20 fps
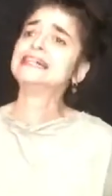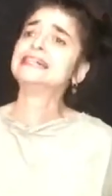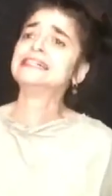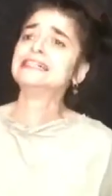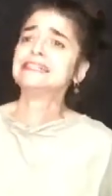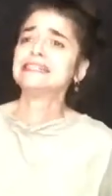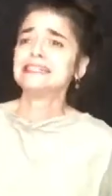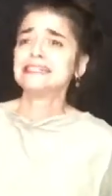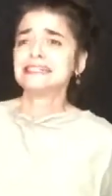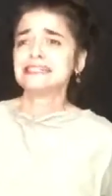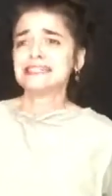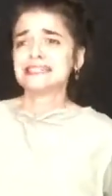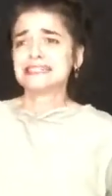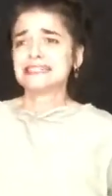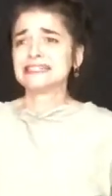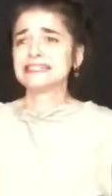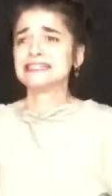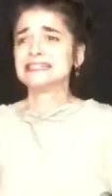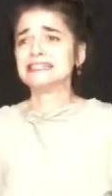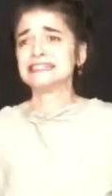Thanks
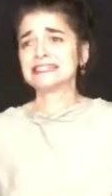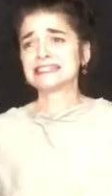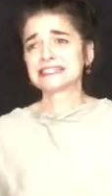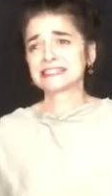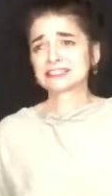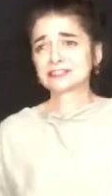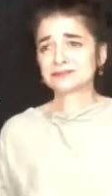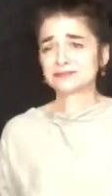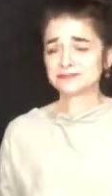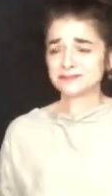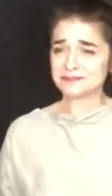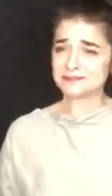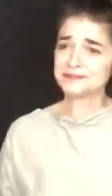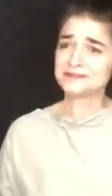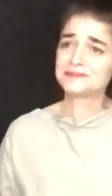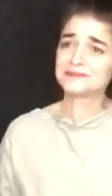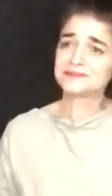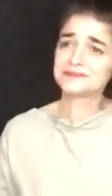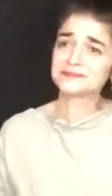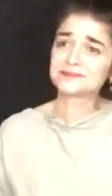awfully. We had an
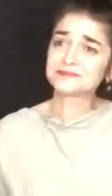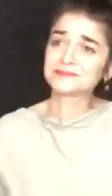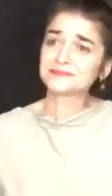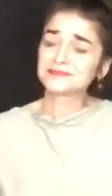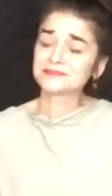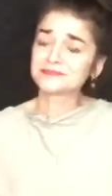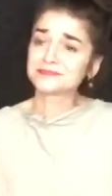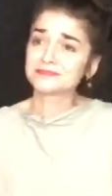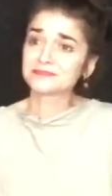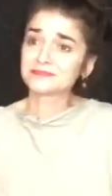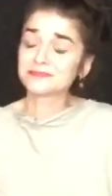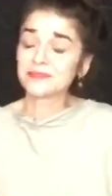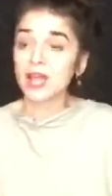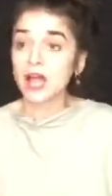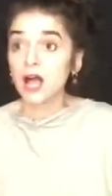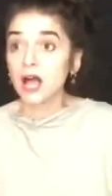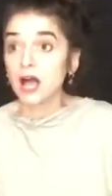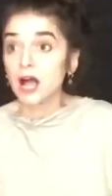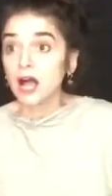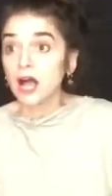accident with our car a few
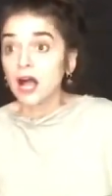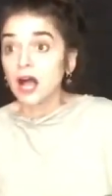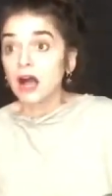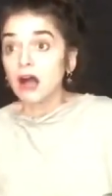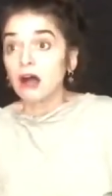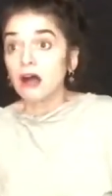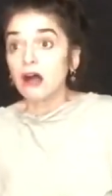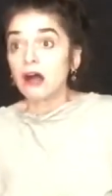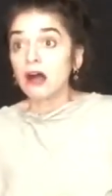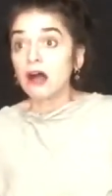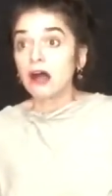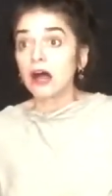miles back.